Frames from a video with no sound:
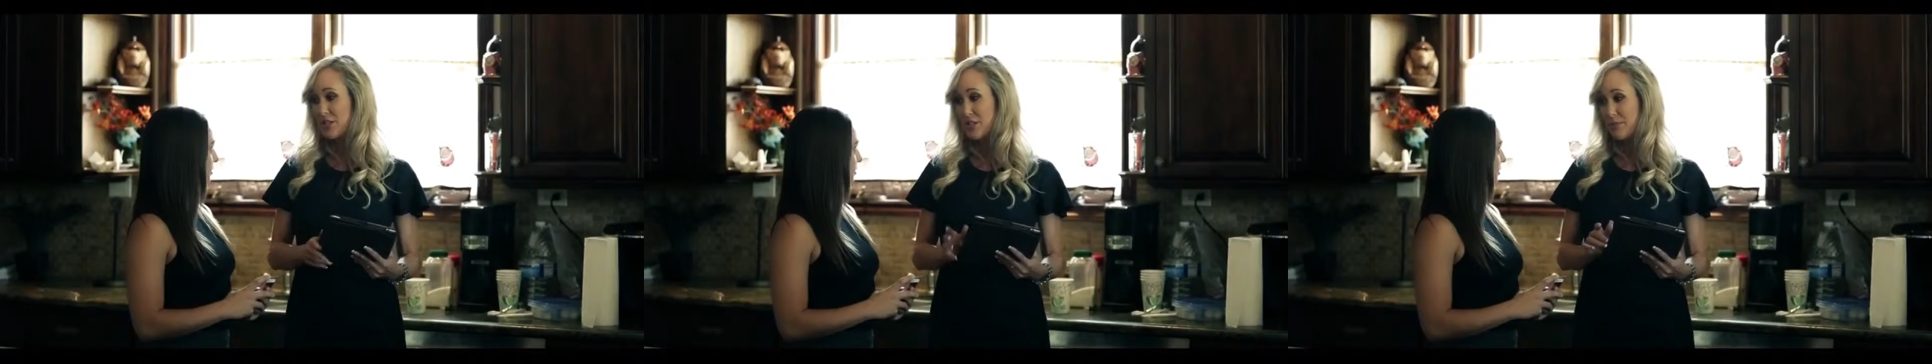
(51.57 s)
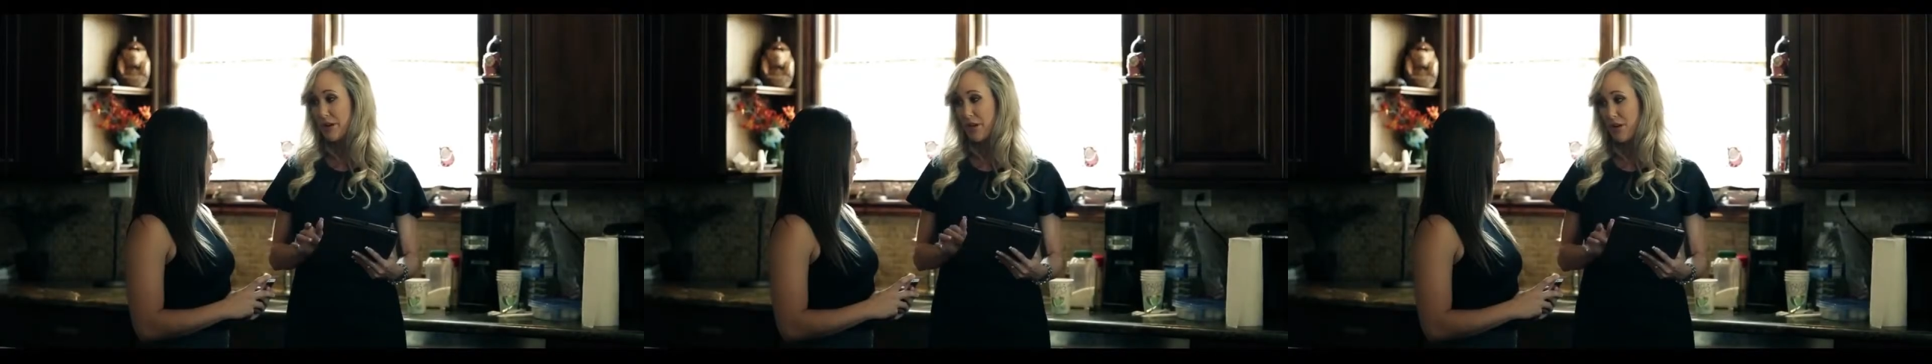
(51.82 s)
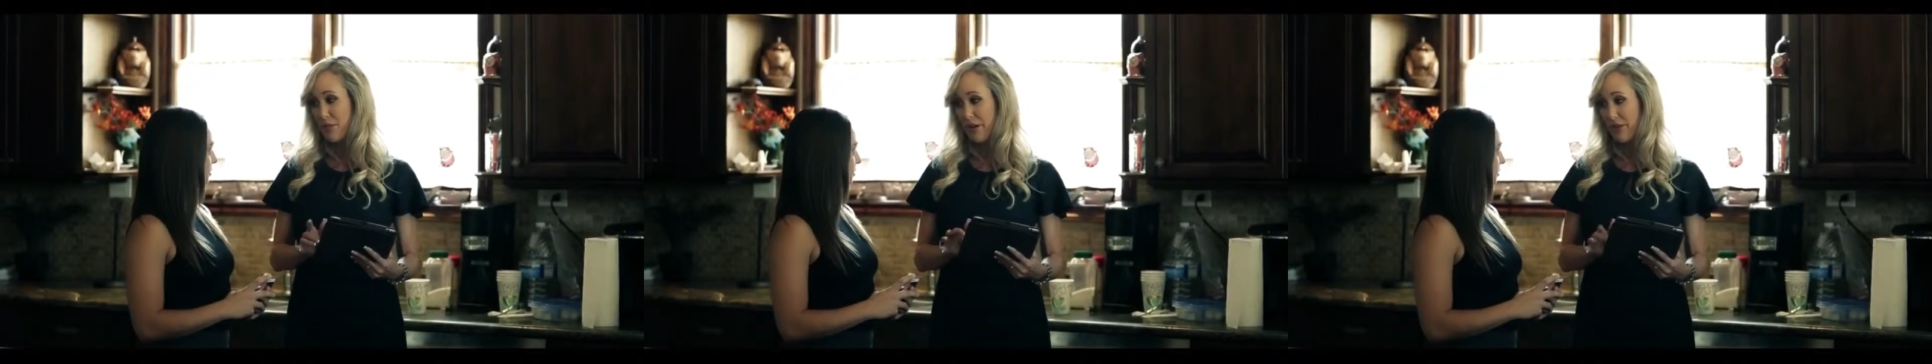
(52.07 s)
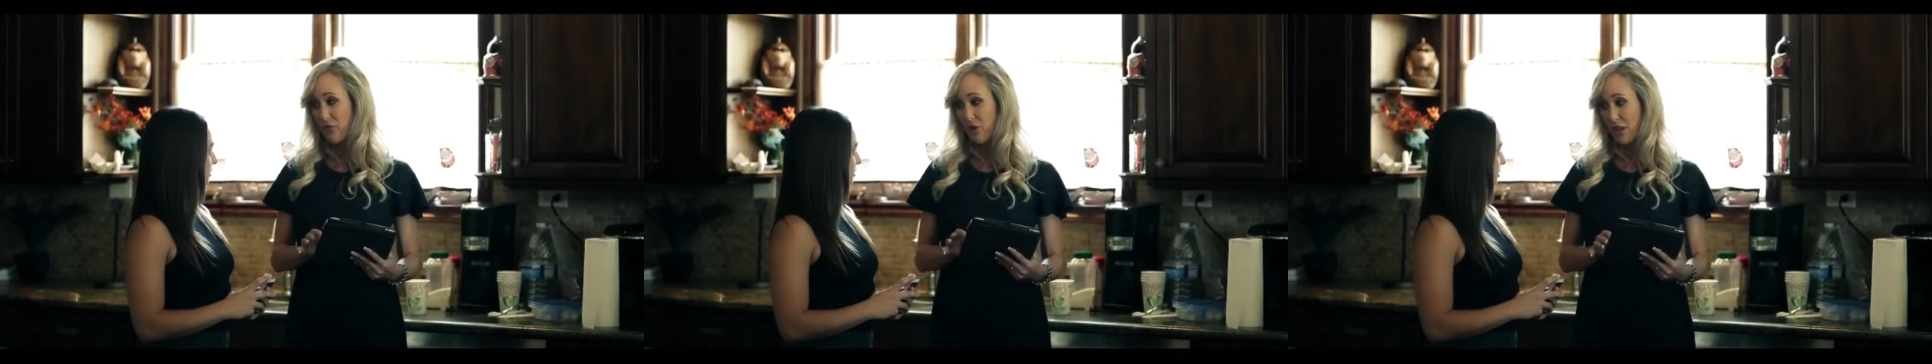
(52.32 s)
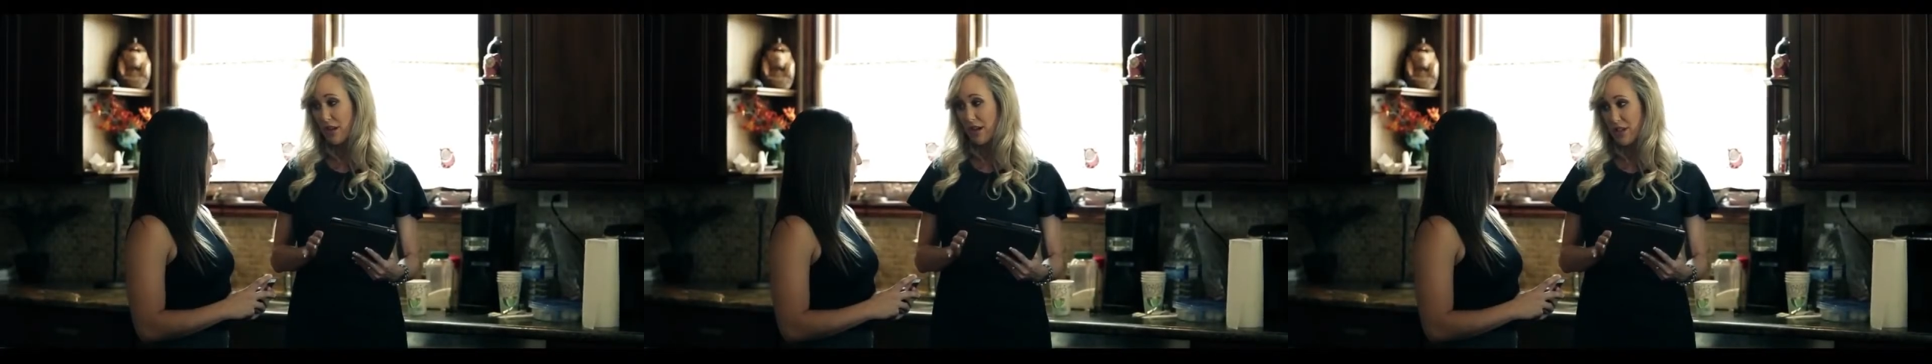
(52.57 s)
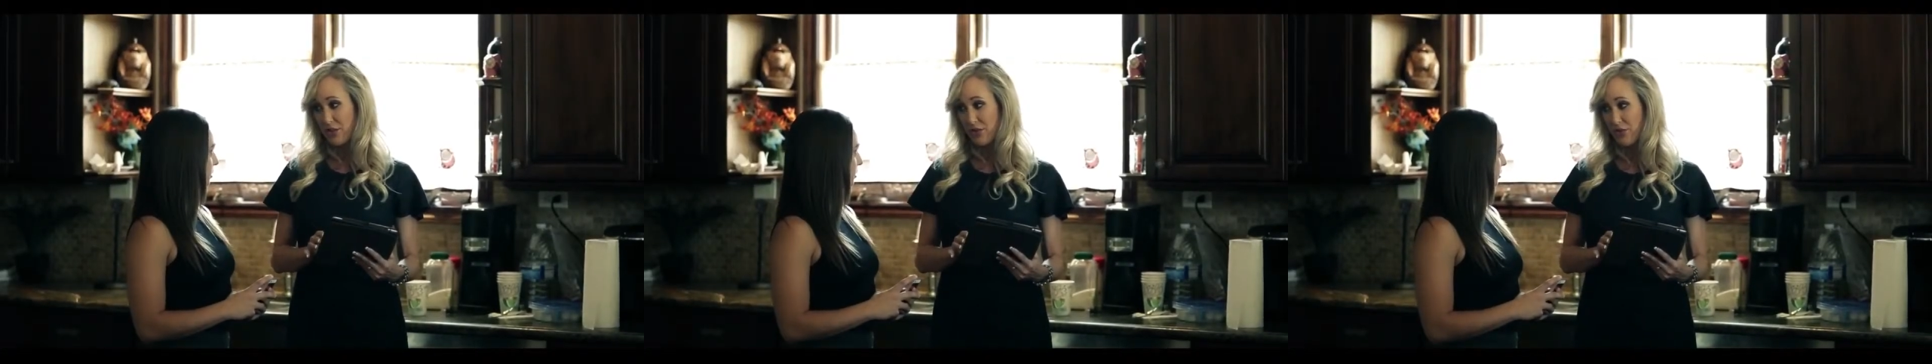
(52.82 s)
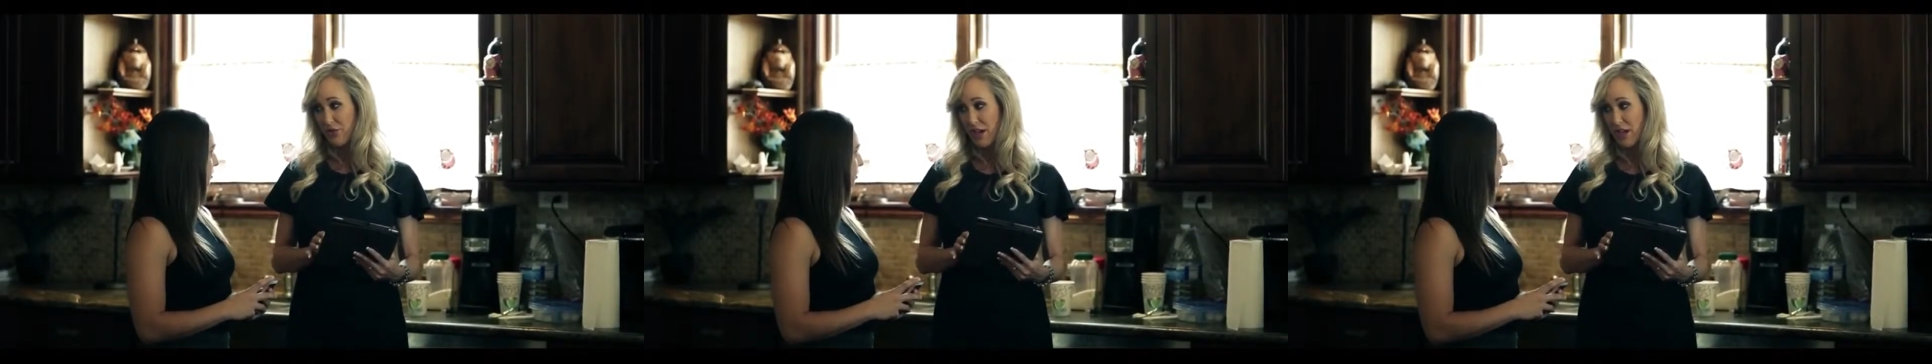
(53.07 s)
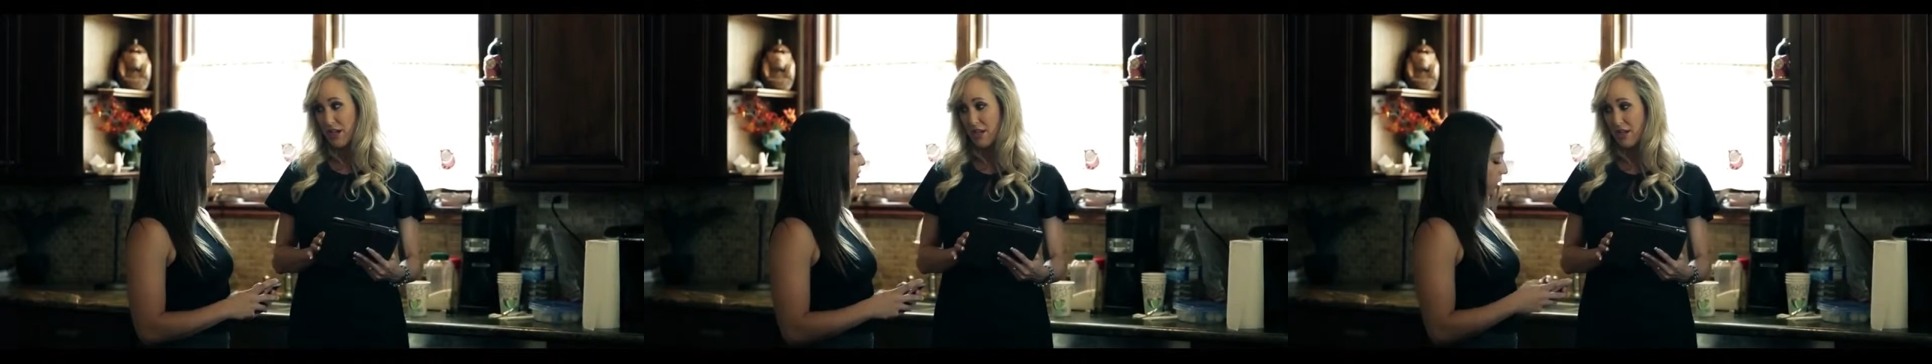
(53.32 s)
so I need you to pick her up by four o'clock. Can you
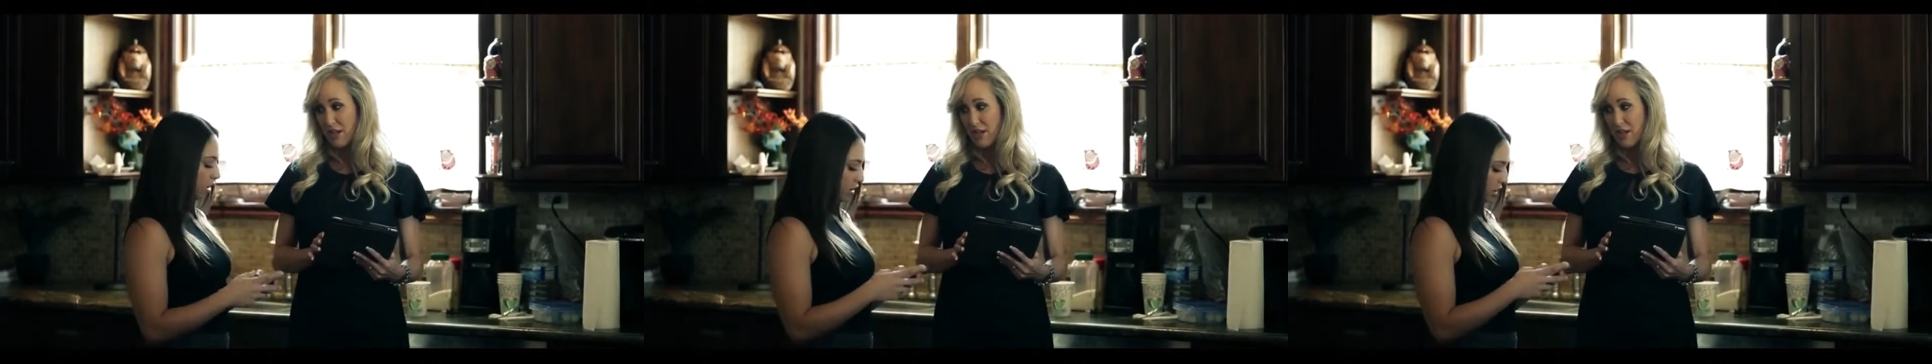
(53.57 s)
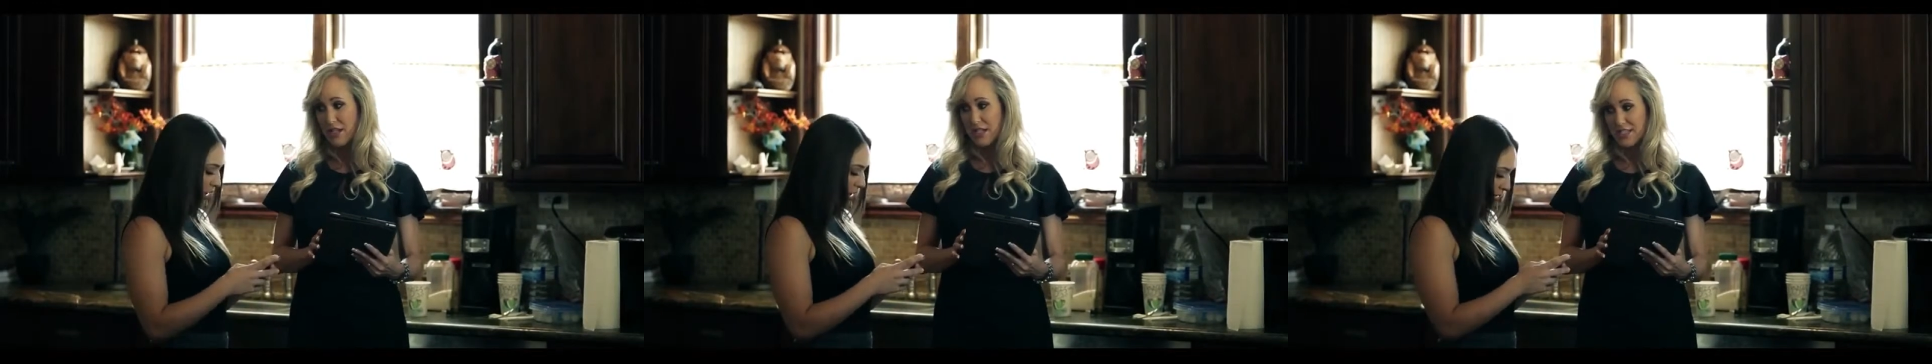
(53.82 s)
do that? At four o'clock?